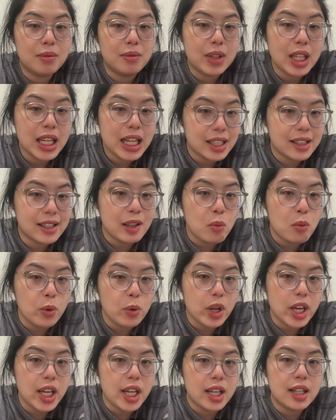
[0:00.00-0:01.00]
in some
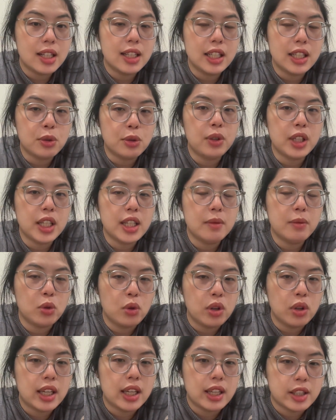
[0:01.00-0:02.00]
way literally
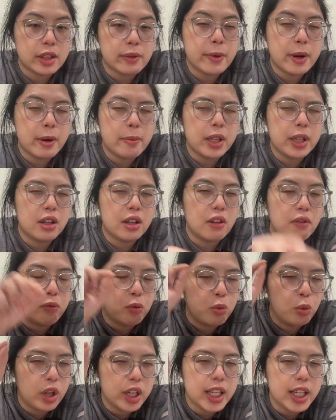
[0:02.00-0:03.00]
doing an experiment of
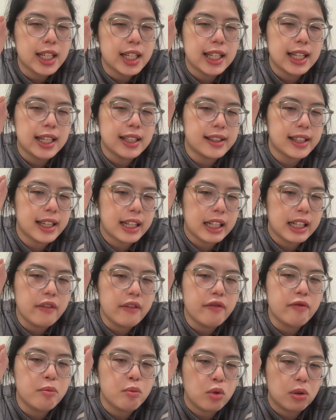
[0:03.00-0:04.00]
working less and
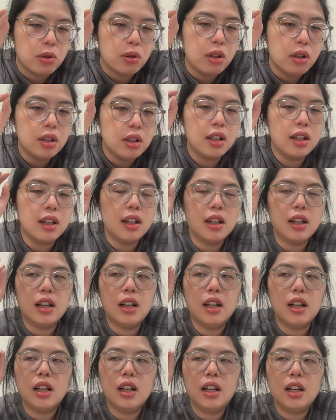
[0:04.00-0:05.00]
live more.
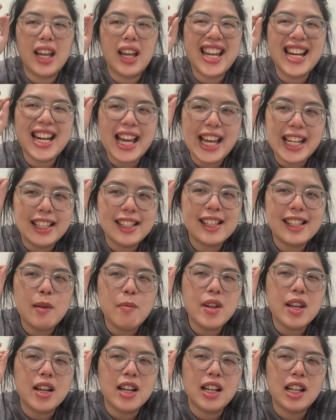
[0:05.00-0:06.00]
And at the
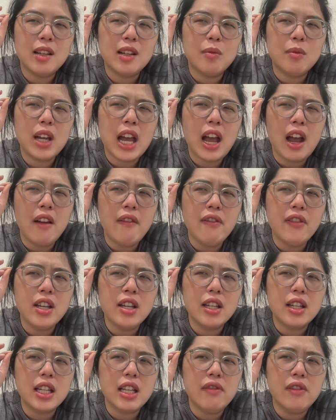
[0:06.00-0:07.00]
same time,
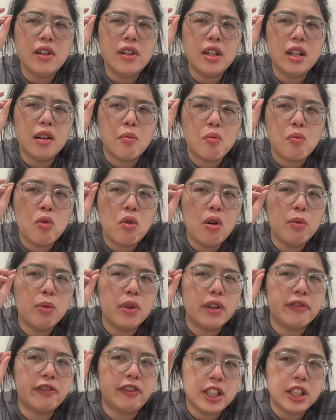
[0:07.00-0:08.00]
having even a more
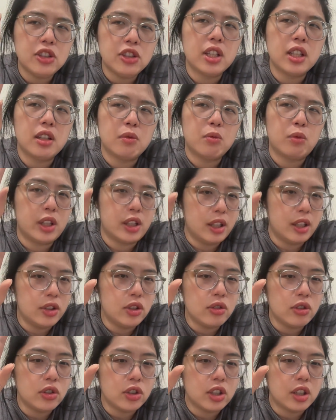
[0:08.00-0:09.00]
refreshing
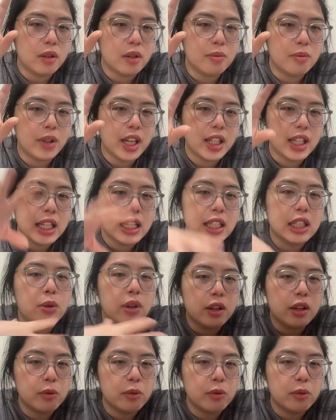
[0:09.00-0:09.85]
relationship and enduring